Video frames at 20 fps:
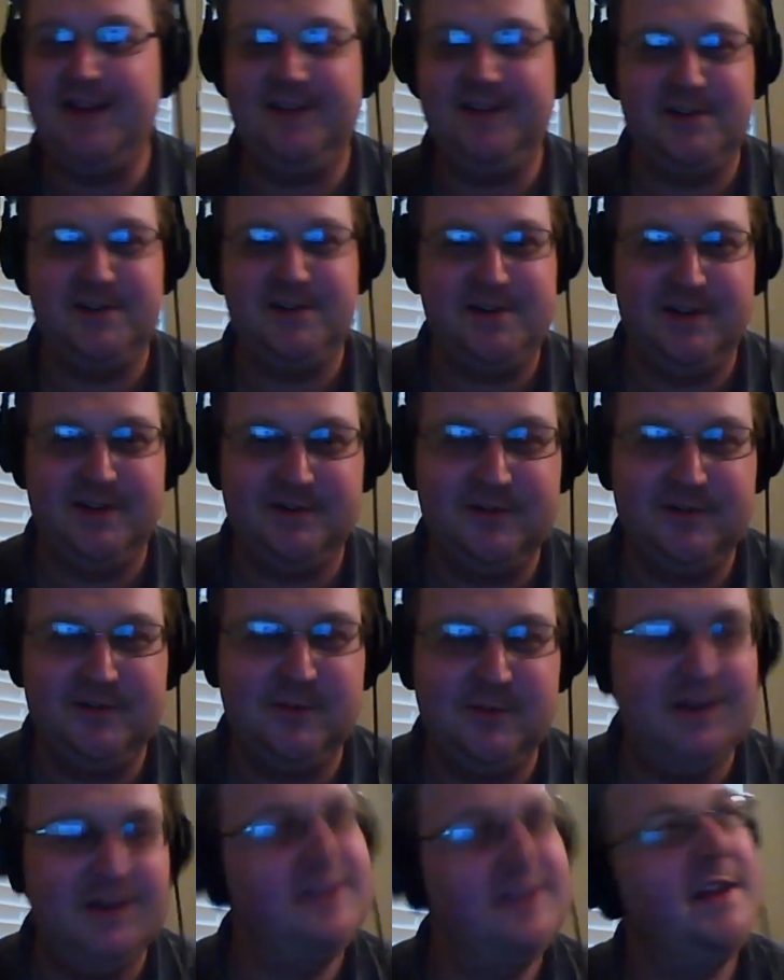touchdowns.
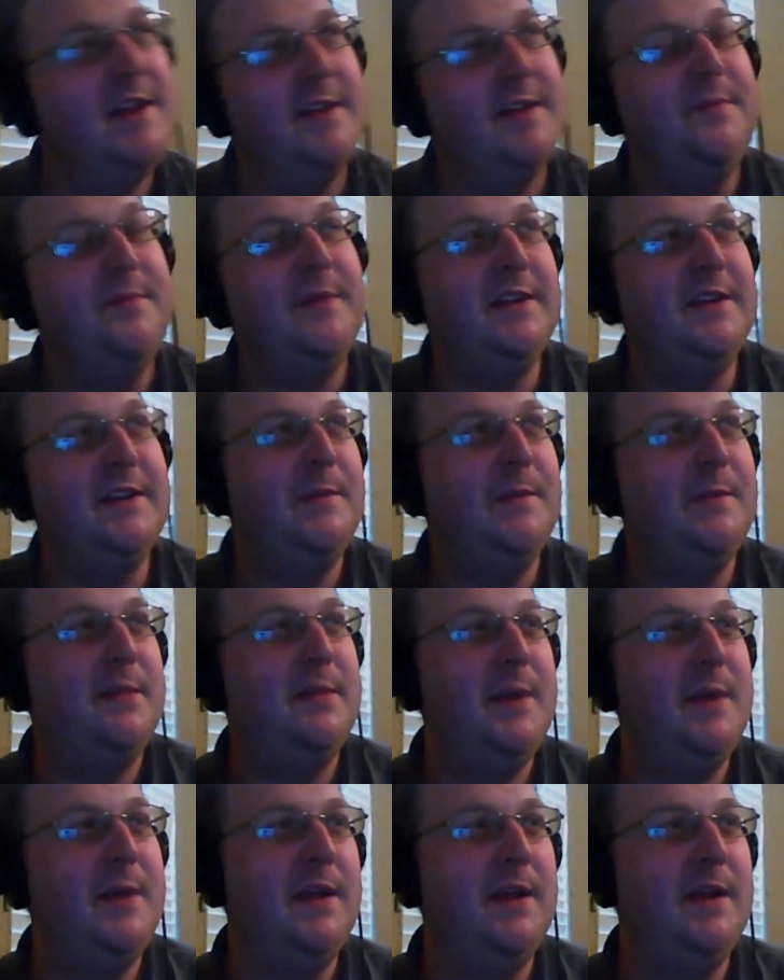Wait, that isn't
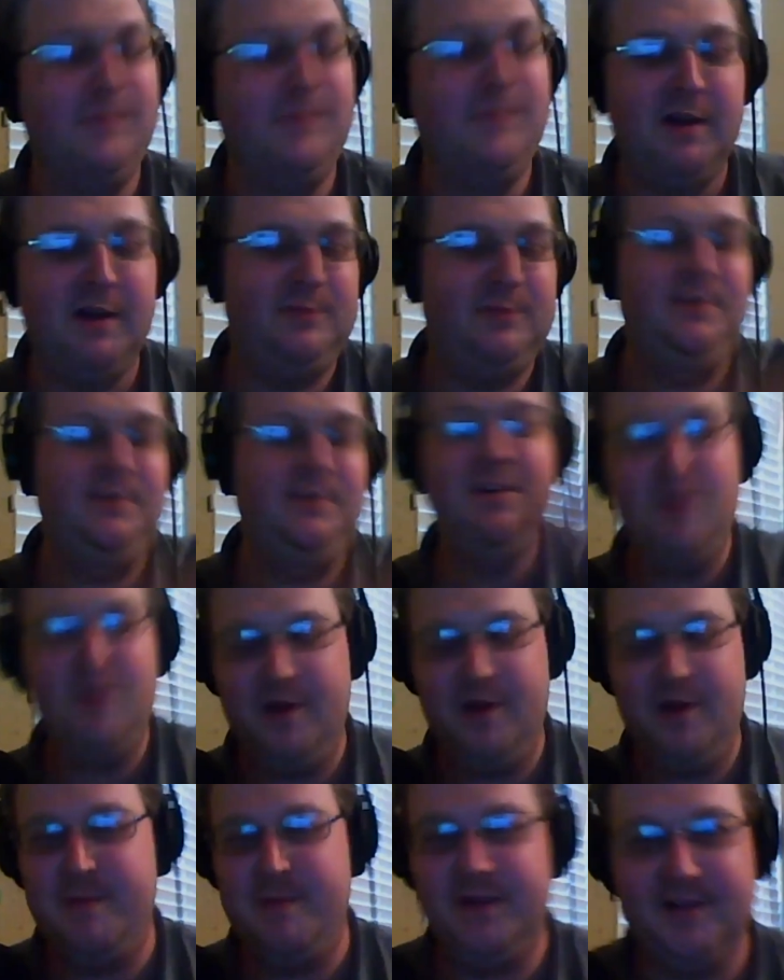mathematically possible. You know what
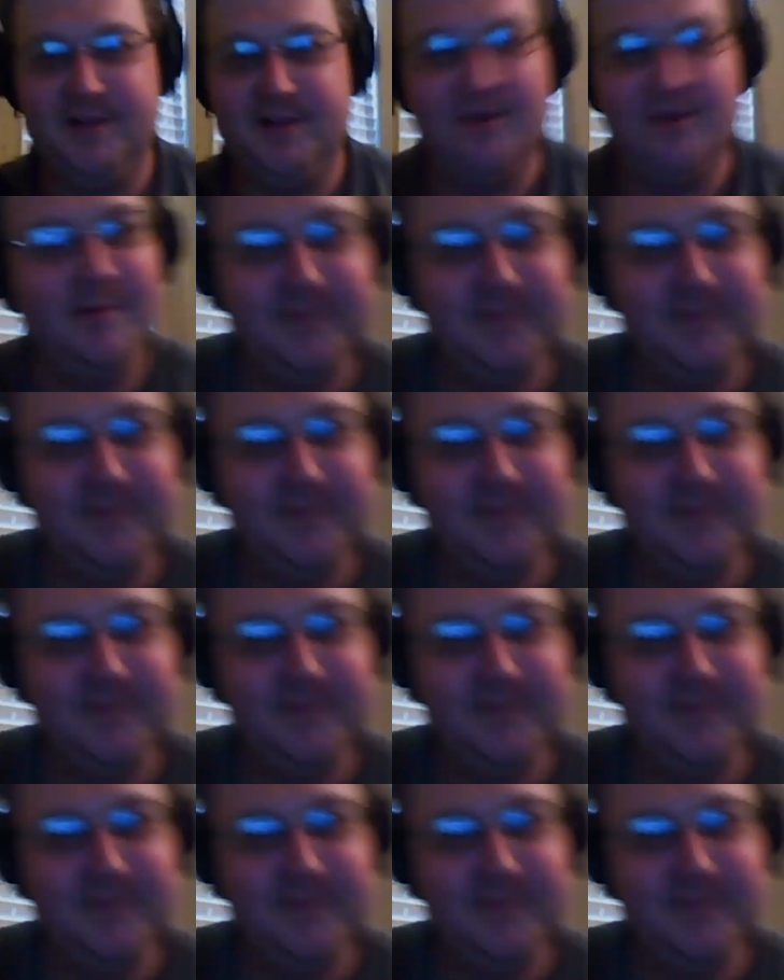I mean, though.